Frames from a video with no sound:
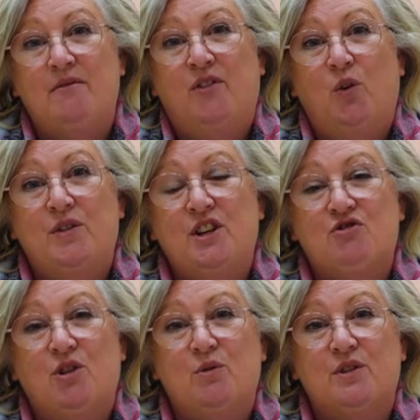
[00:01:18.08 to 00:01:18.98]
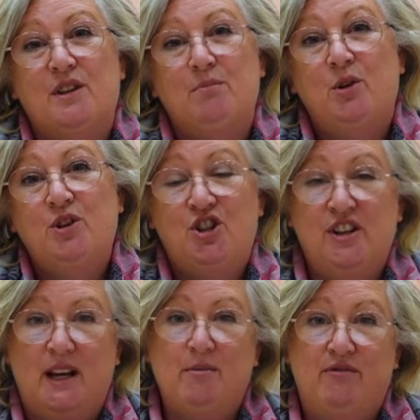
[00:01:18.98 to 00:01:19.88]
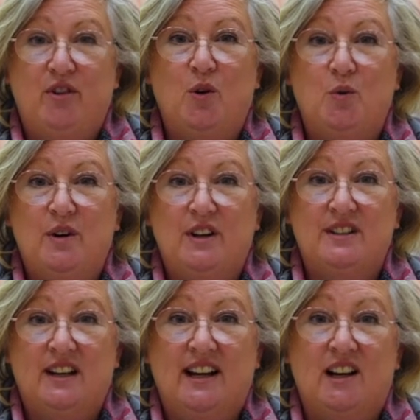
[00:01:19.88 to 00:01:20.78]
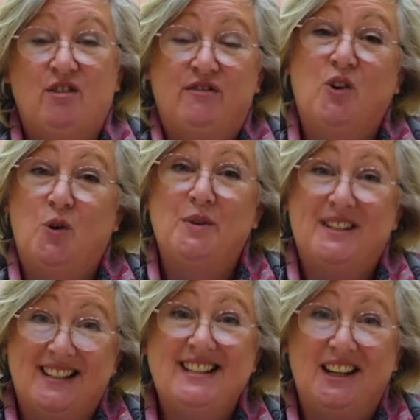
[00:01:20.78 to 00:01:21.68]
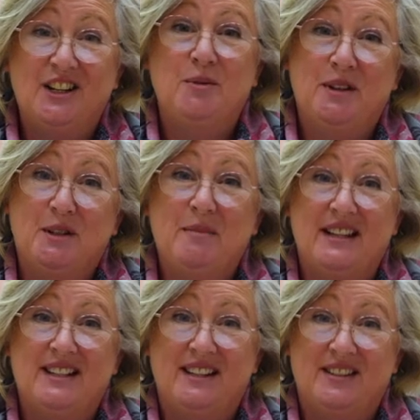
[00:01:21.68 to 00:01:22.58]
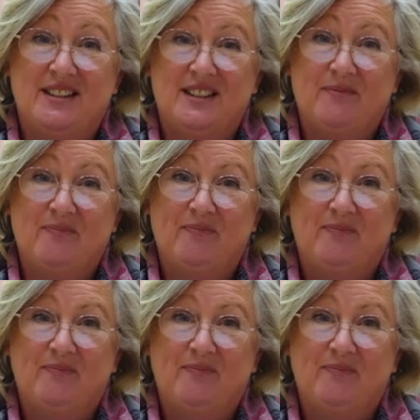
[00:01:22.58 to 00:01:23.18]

for these roles, then put your name forward and I look forward to seeing you at the meetings.